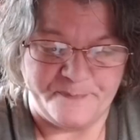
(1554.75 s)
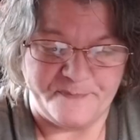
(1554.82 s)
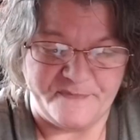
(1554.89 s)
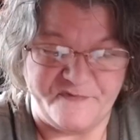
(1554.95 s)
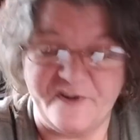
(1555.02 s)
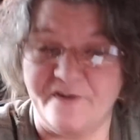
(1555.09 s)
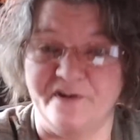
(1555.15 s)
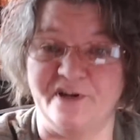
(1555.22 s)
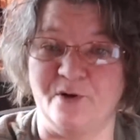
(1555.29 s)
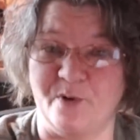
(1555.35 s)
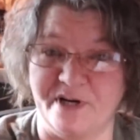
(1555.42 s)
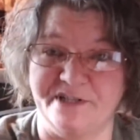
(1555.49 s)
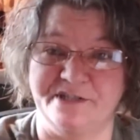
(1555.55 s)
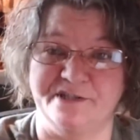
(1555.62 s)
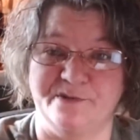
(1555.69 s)
If you have any
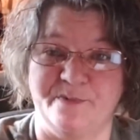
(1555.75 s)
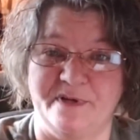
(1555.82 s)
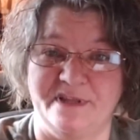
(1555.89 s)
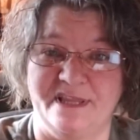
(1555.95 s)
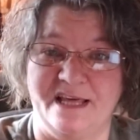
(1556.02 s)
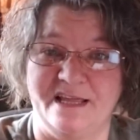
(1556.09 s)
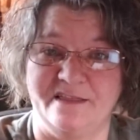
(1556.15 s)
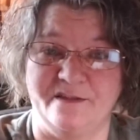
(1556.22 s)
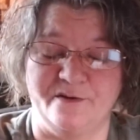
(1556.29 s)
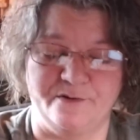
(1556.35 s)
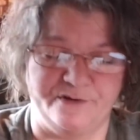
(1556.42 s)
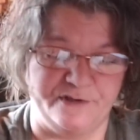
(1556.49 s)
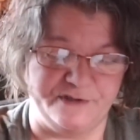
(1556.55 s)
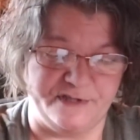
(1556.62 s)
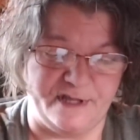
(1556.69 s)
questions about that, though,
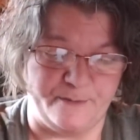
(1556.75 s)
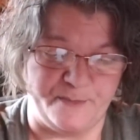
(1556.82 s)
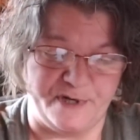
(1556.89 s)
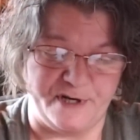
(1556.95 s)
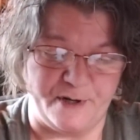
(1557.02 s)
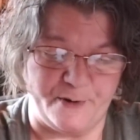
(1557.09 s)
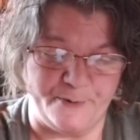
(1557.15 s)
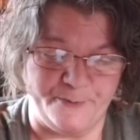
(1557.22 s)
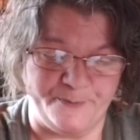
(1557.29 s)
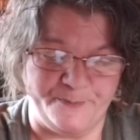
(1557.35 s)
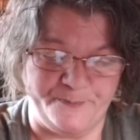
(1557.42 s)
just let me know.